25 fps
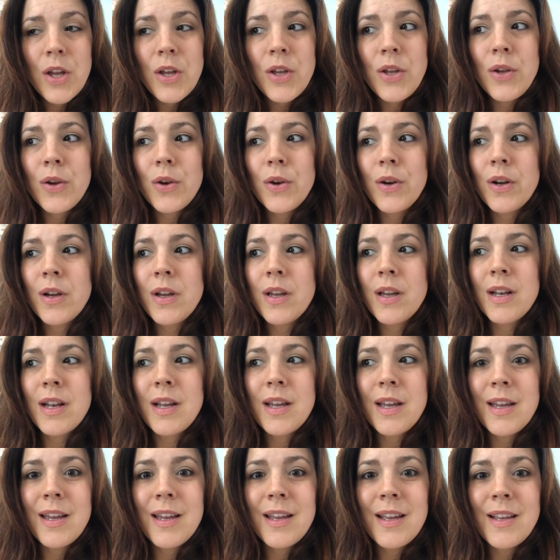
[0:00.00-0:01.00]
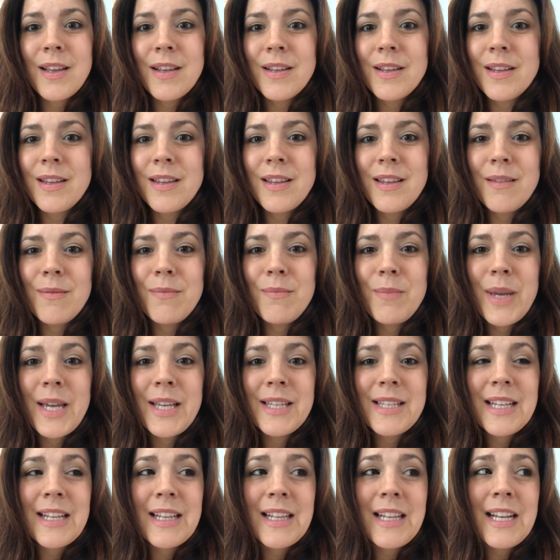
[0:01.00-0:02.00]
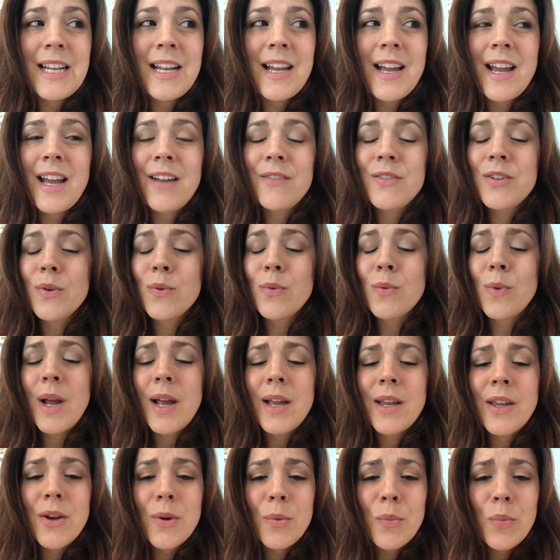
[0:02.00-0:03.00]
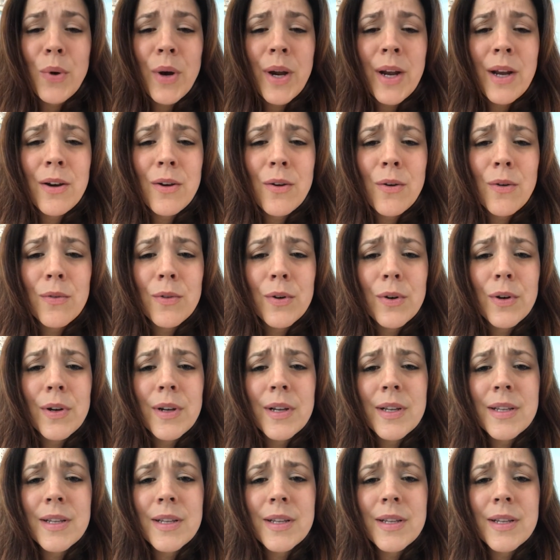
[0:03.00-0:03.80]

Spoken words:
You're gonna basically not have to rack your brain over,